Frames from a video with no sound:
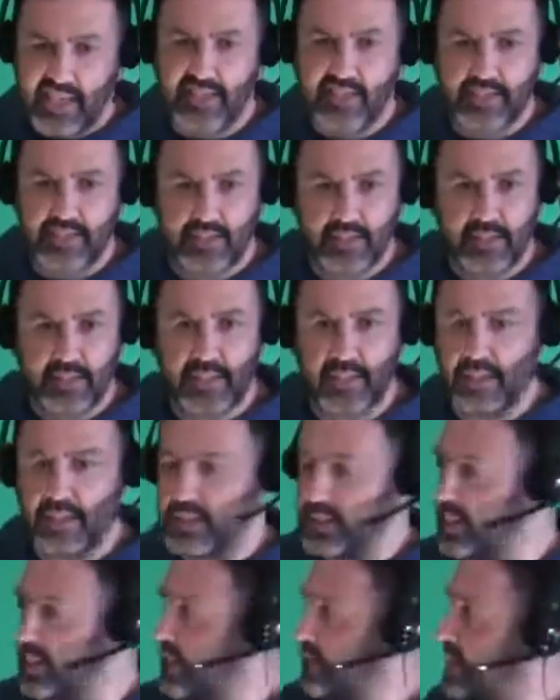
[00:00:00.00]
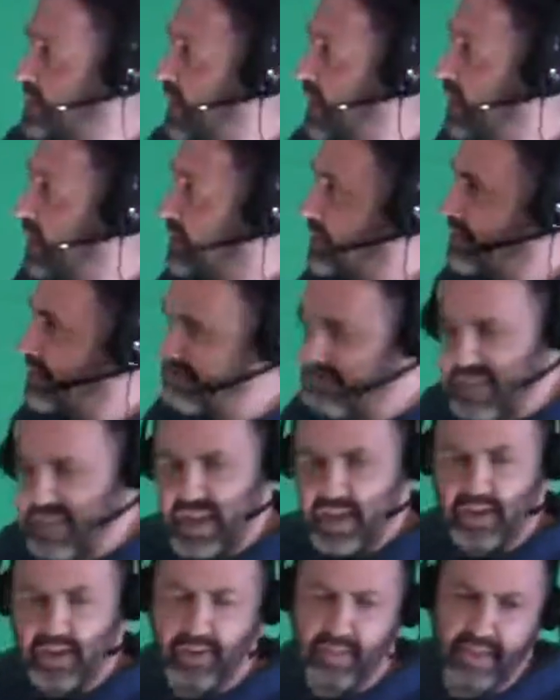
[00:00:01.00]
takes I
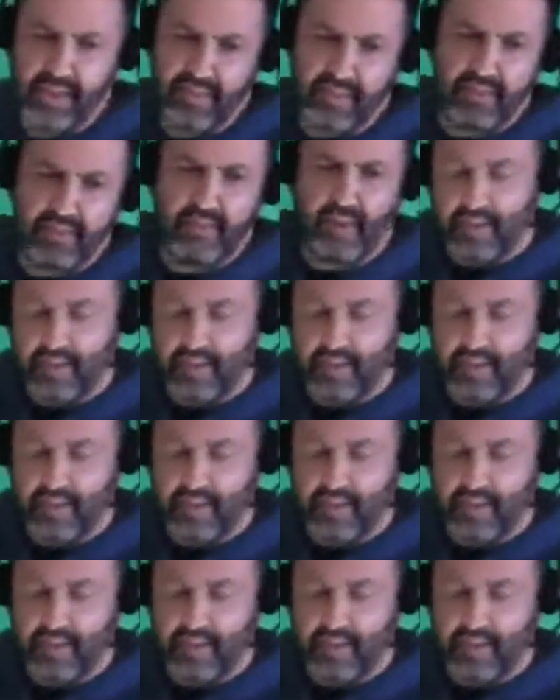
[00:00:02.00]
don't know, maybe